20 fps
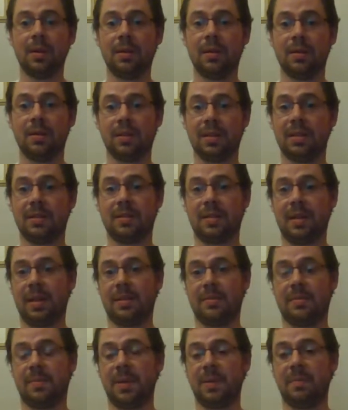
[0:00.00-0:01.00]
because
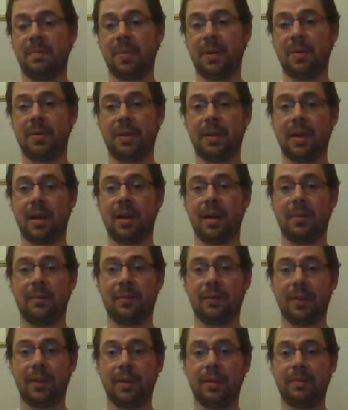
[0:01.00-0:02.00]
he's been building that
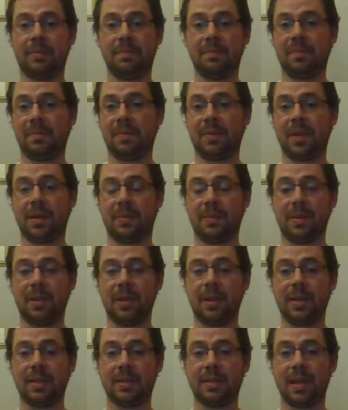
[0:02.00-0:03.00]
up for a couple of
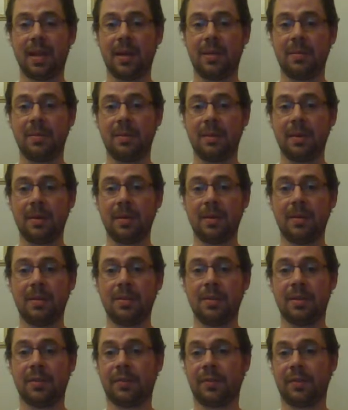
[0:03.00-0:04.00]
years now,
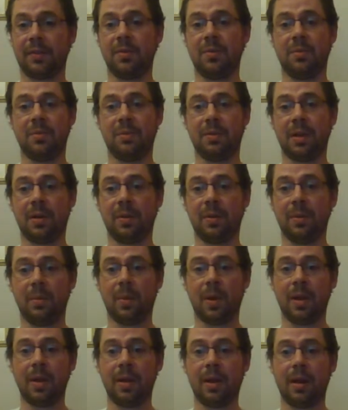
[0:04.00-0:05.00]
just for it all to go in
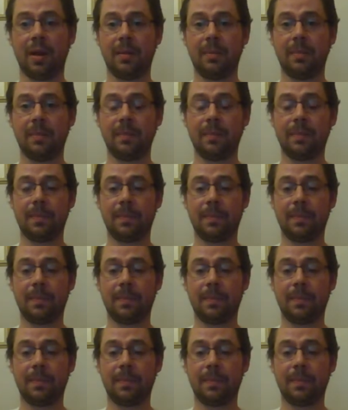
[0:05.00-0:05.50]
one night.